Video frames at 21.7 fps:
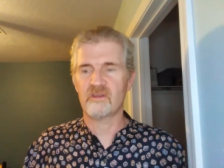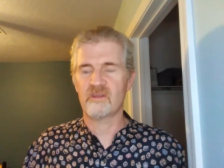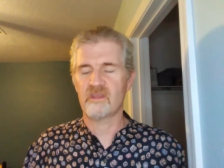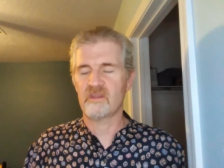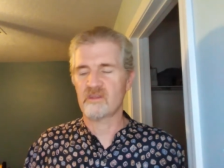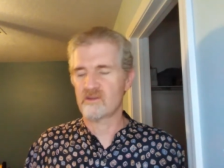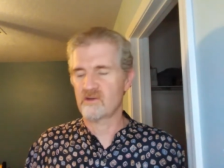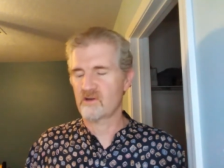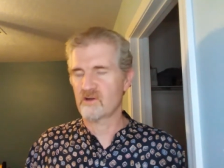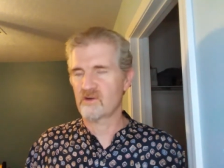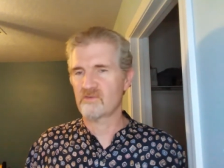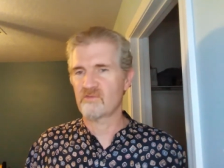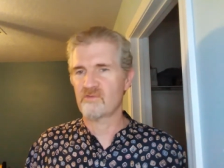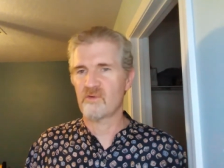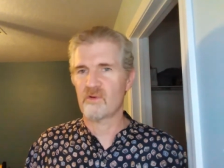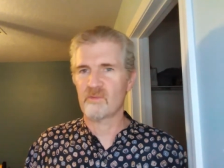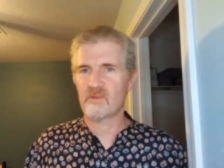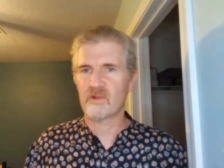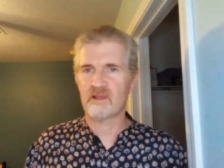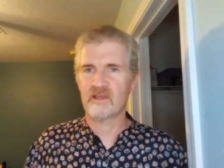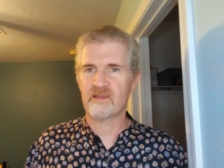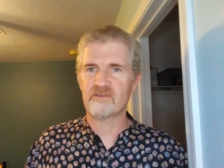than the current
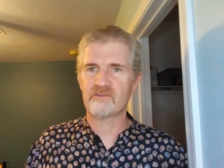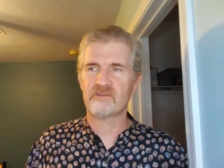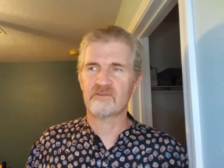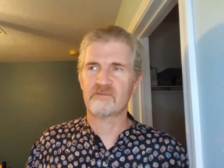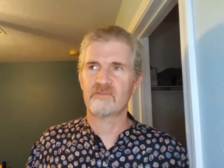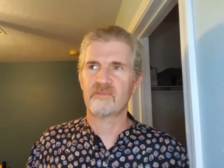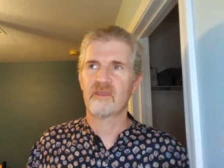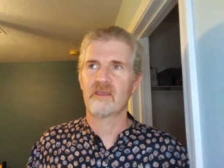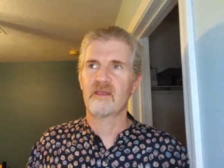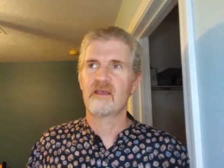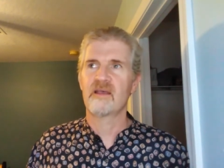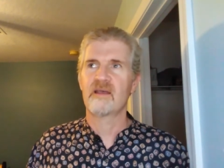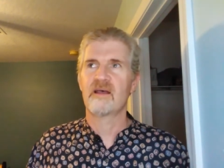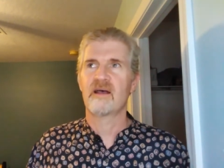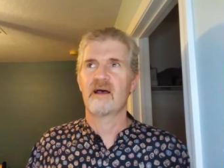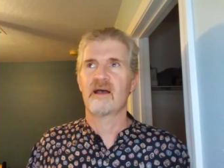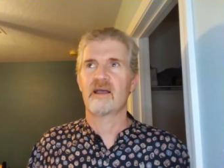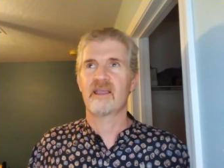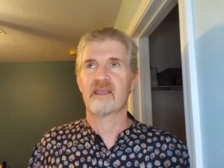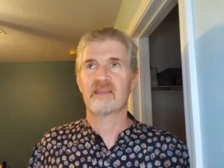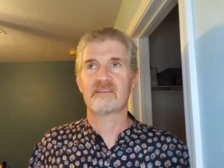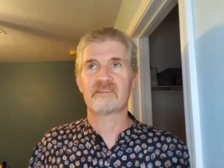formulation.
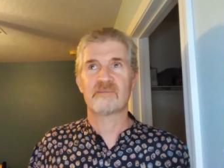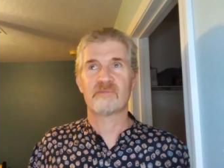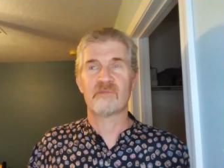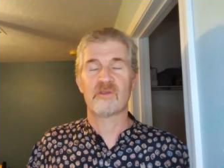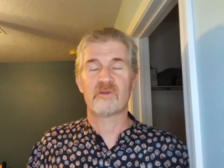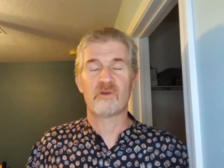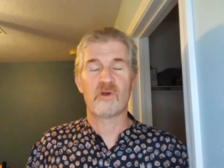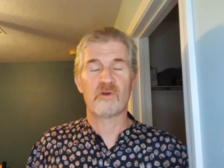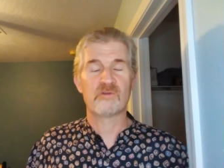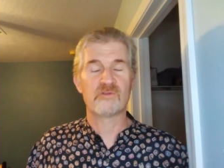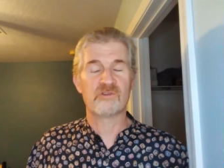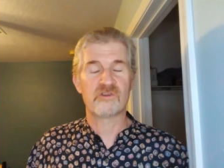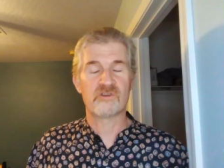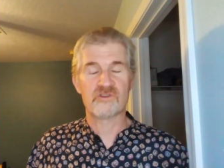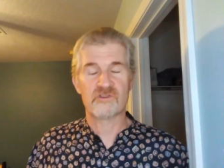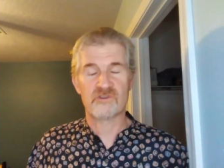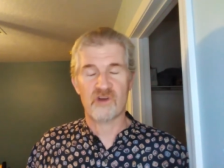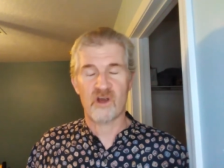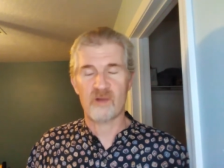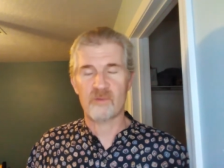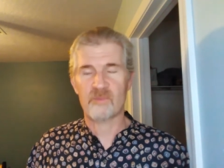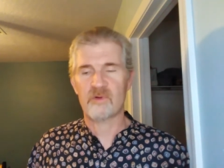Again, some of the notes are
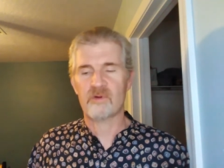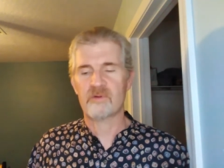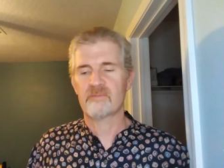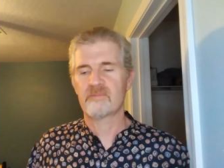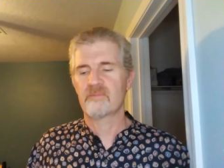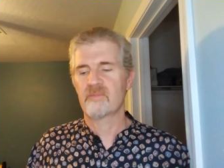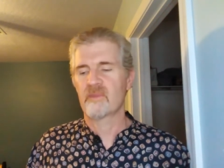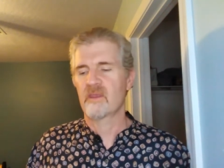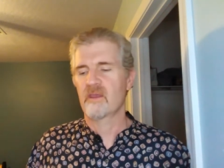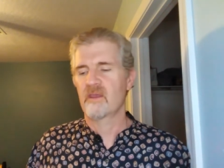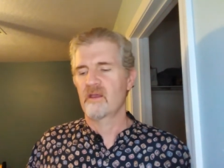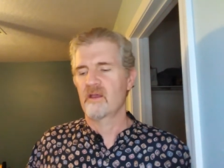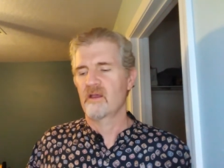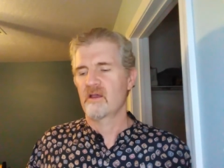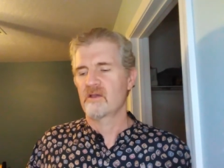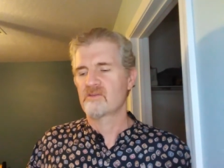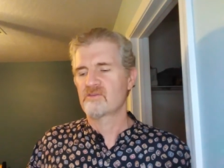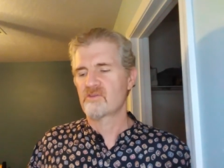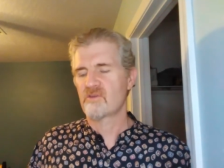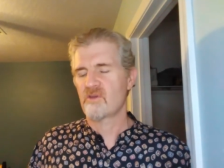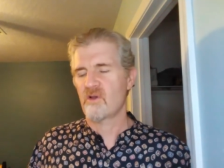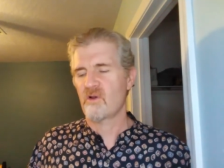sharper.
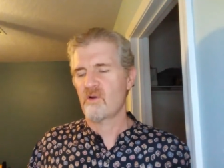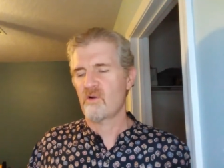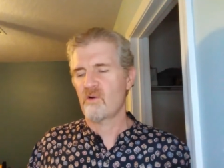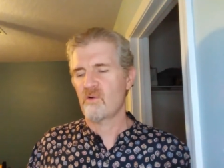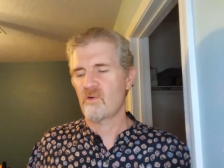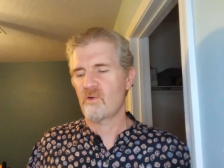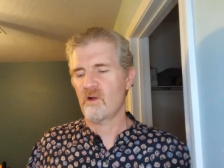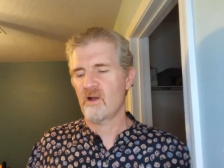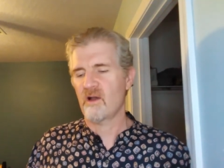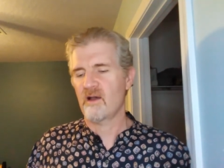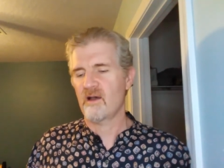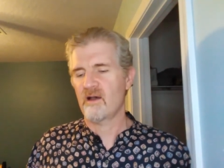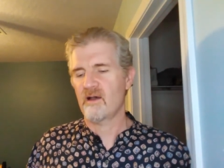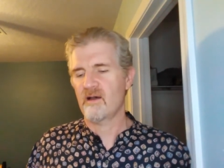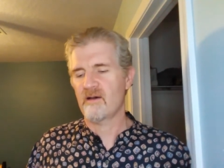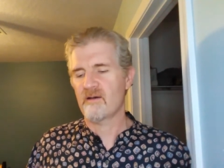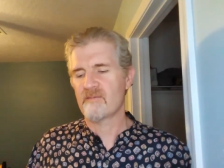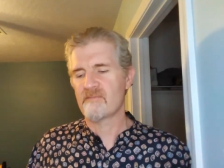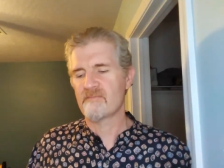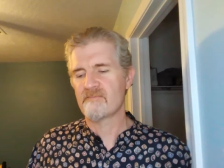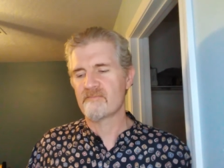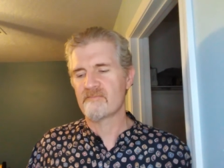So
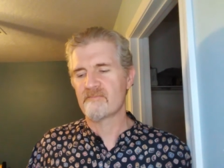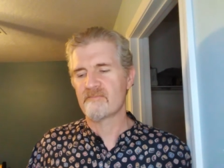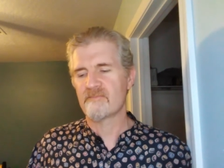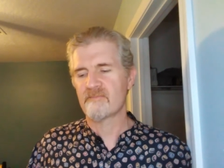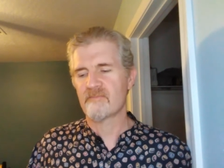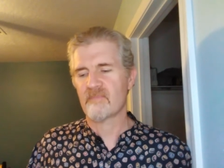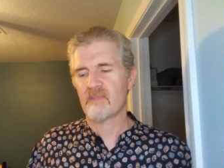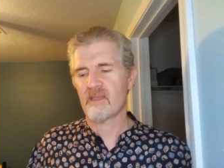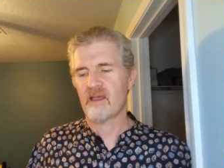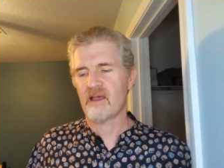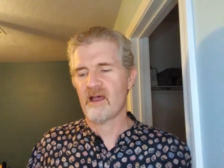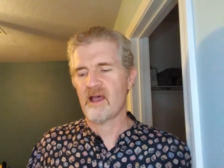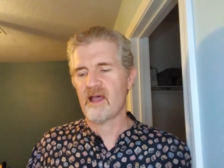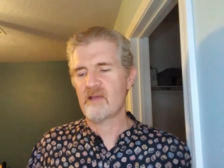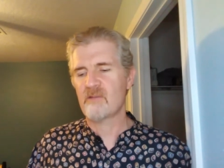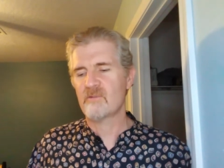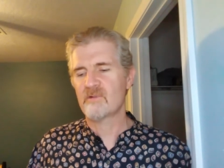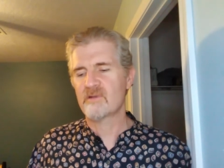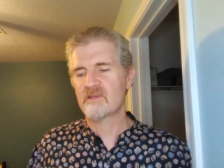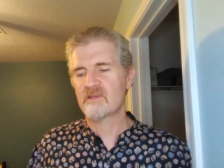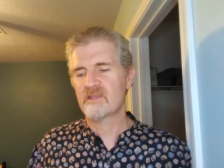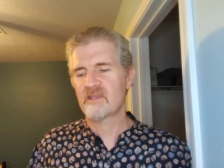um, I
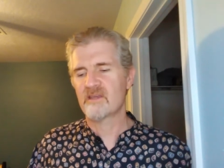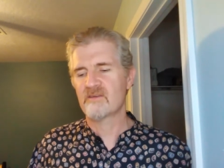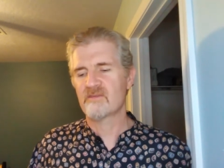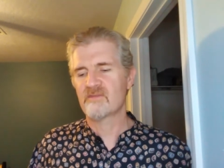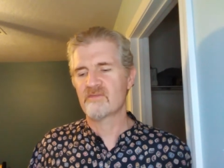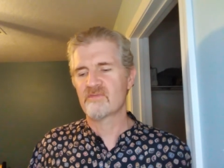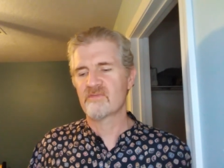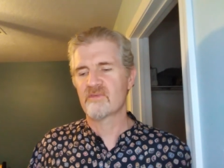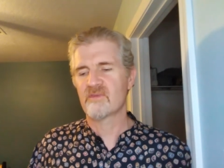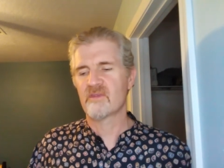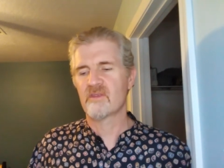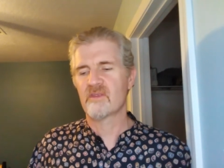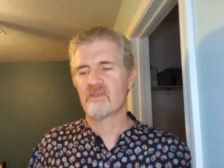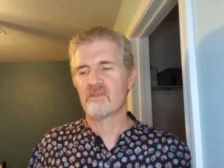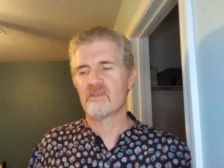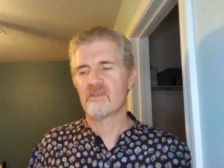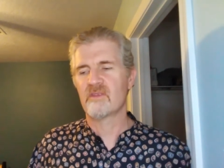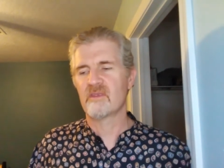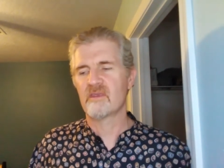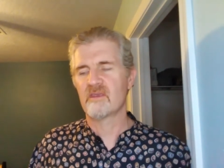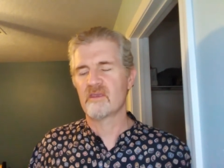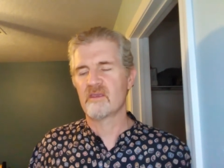would give
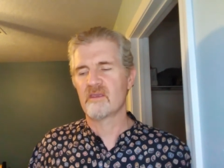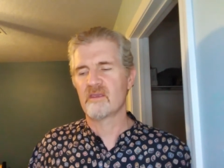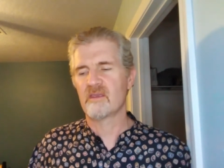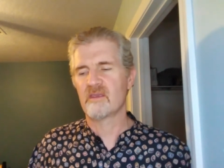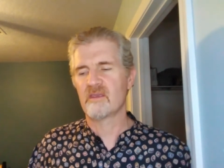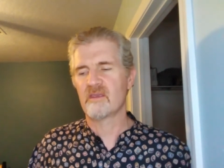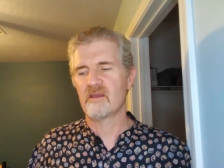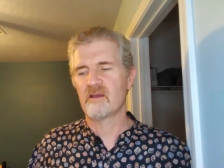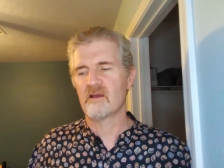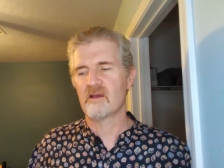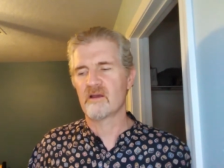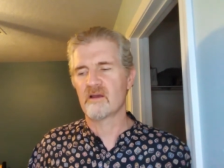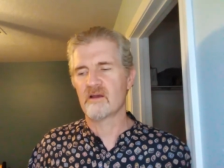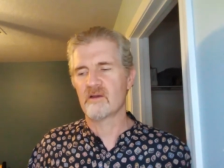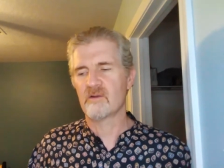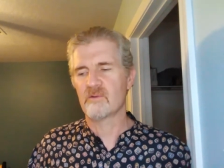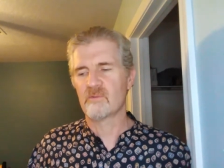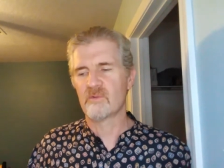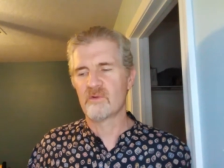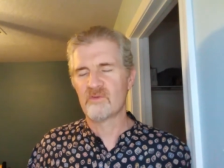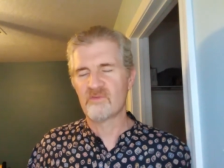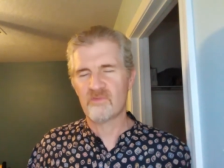the
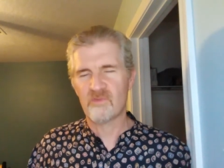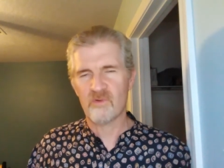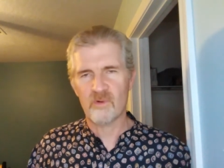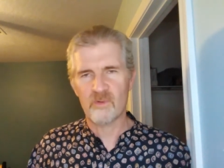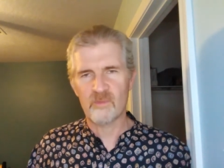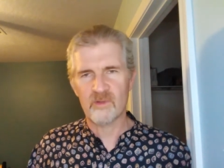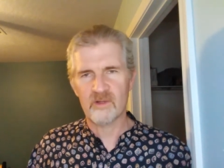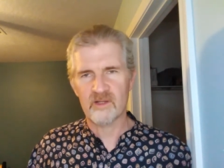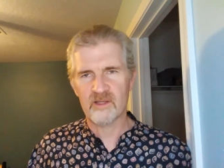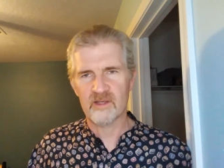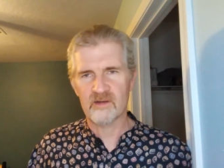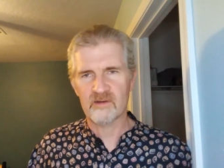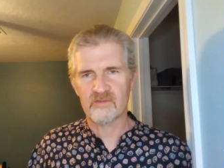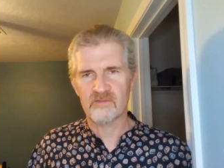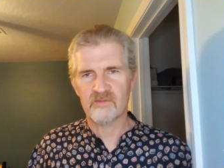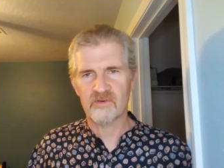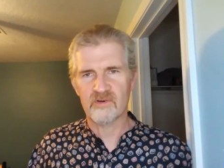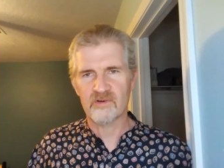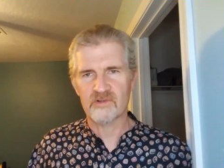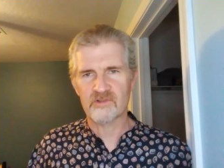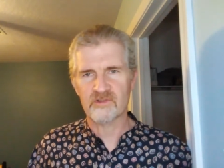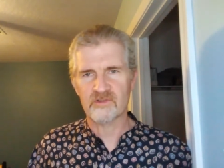reformulated
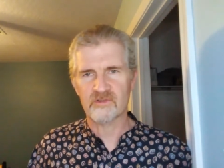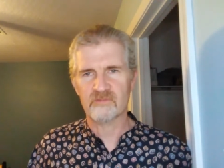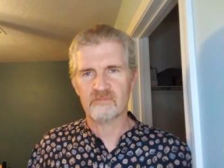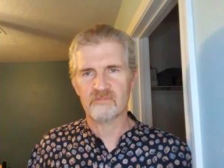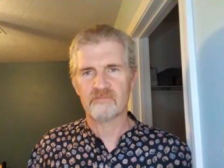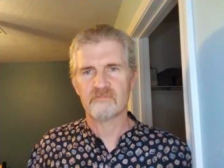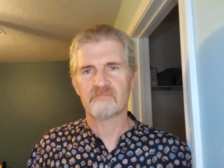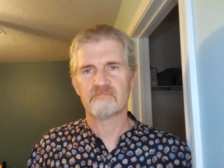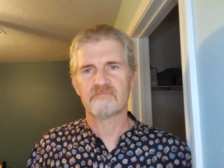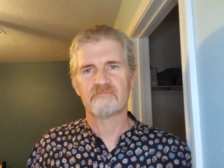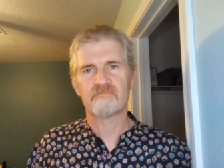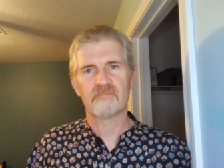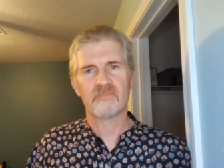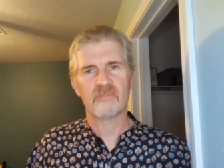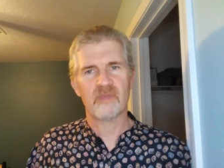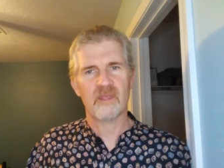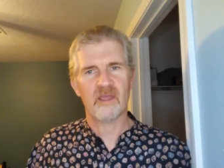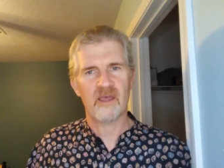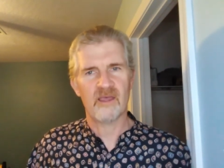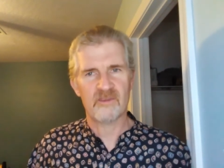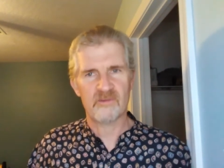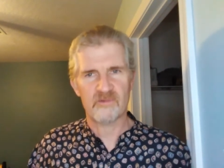version
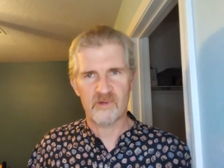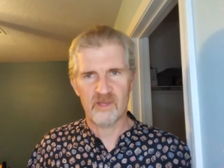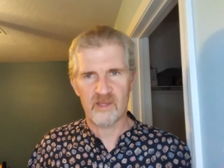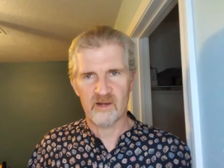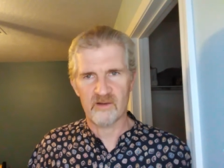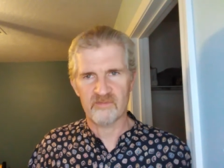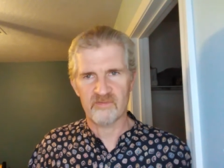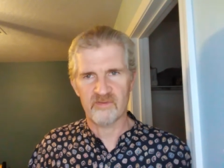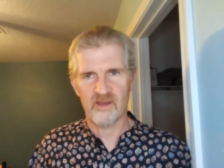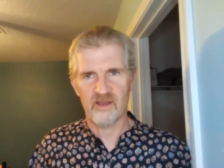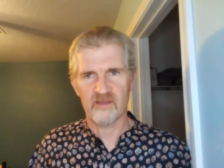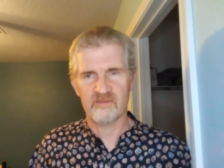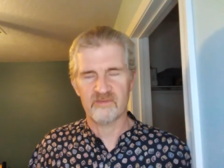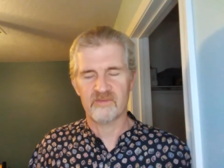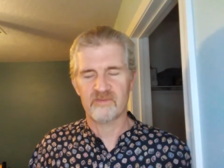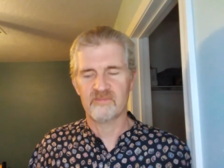a 3 out of 5,